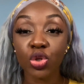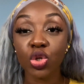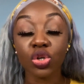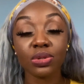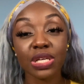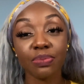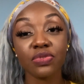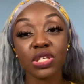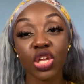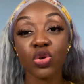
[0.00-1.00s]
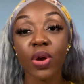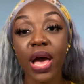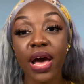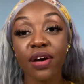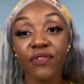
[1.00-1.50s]
you know what type of skin you
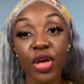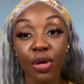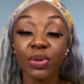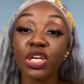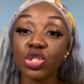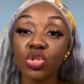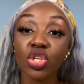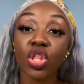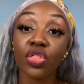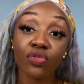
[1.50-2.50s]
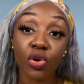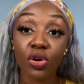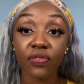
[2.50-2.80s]
have, because using the wrong